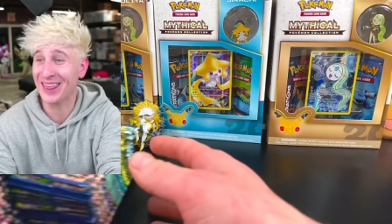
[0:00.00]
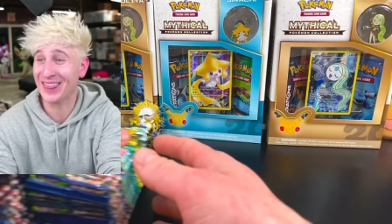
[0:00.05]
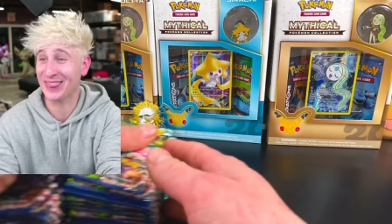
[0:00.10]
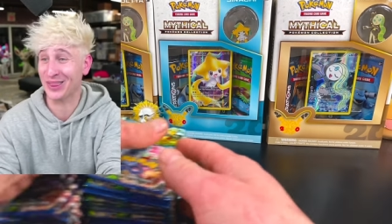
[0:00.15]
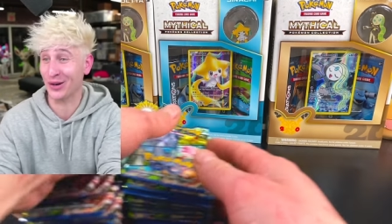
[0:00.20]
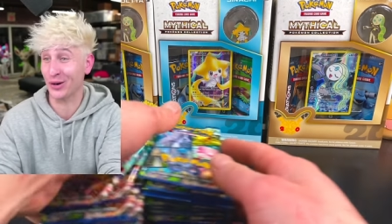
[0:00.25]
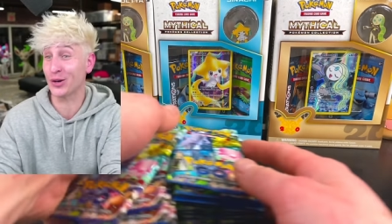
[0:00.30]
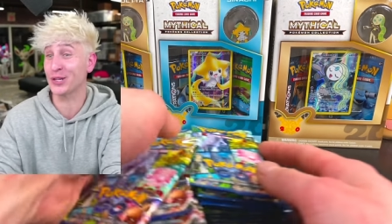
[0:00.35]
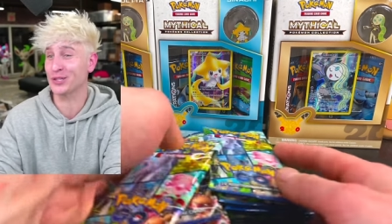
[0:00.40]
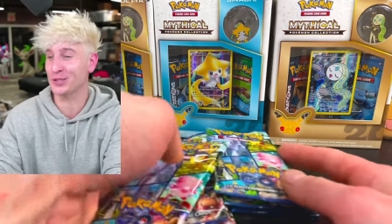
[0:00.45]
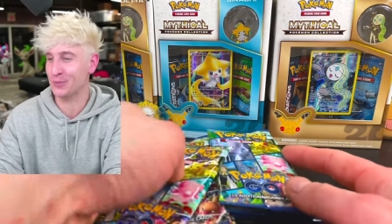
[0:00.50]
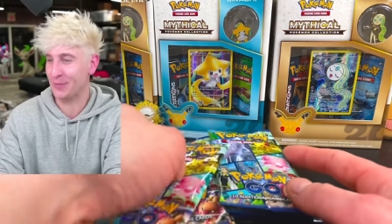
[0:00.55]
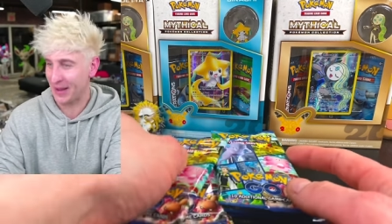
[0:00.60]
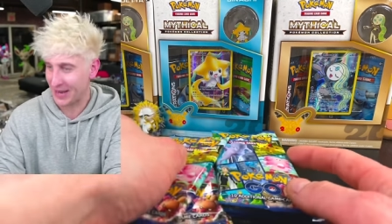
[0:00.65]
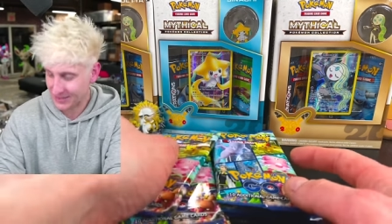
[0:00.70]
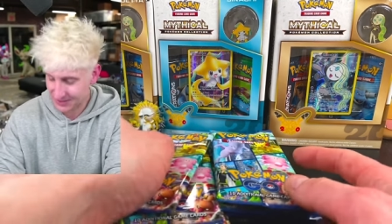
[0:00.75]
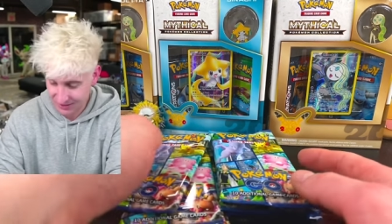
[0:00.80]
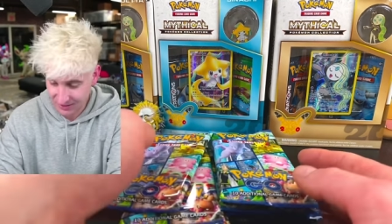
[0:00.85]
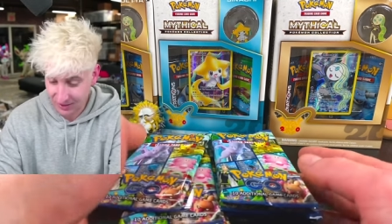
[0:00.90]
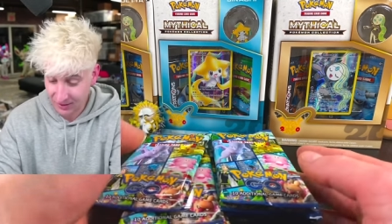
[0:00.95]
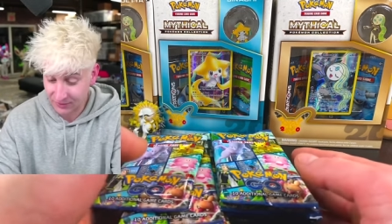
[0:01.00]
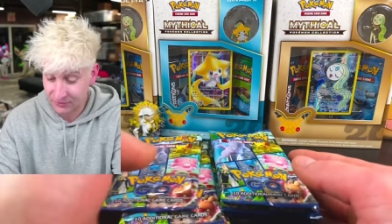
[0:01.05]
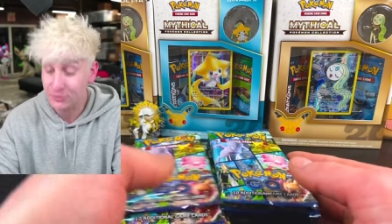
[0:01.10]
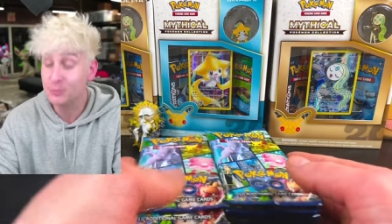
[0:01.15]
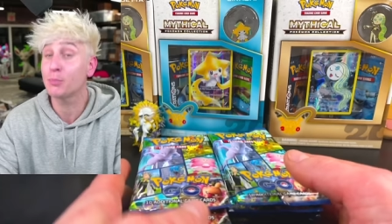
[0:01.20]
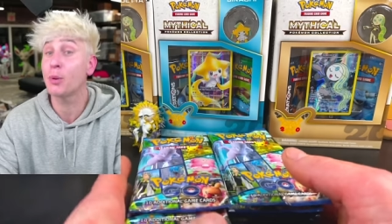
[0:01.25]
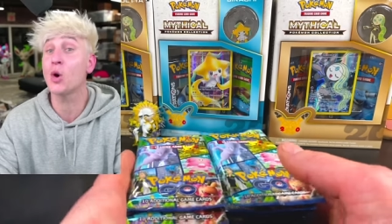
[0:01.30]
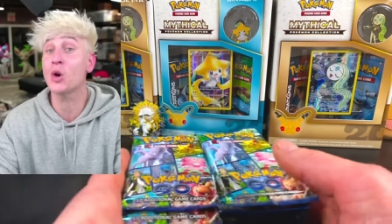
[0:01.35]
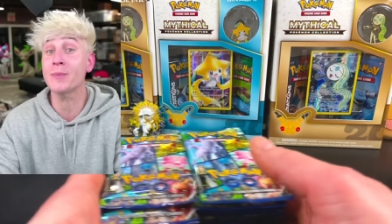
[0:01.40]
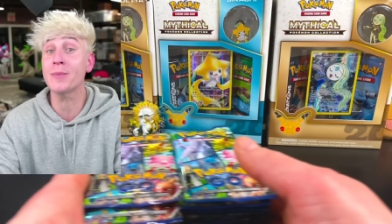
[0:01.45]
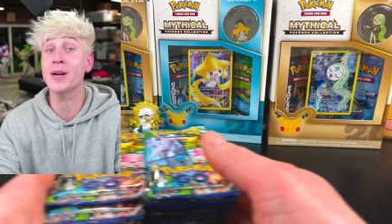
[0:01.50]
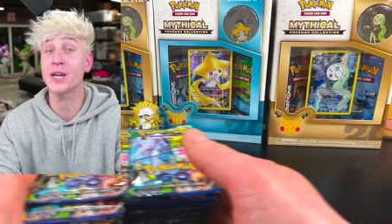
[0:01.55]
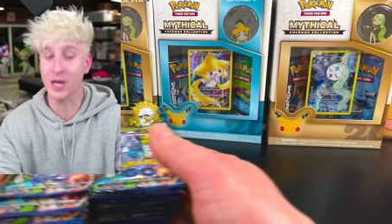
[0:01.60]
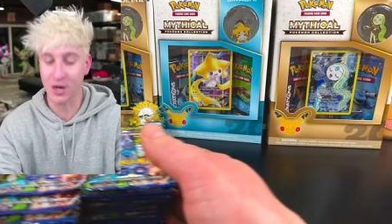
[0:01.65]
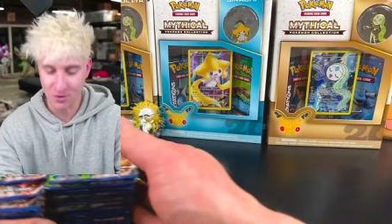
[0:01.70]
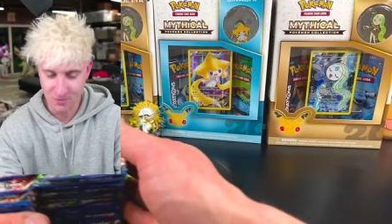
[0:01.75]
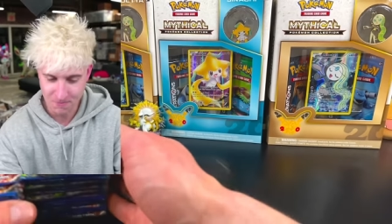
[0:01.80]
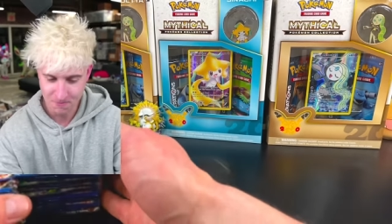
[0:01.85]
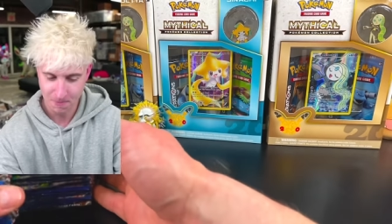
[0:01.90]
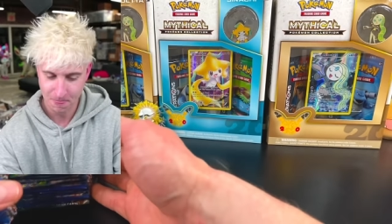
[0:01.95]
32 packs of Pokemon
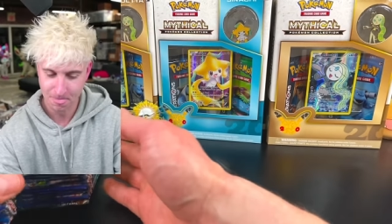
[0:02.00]
Go.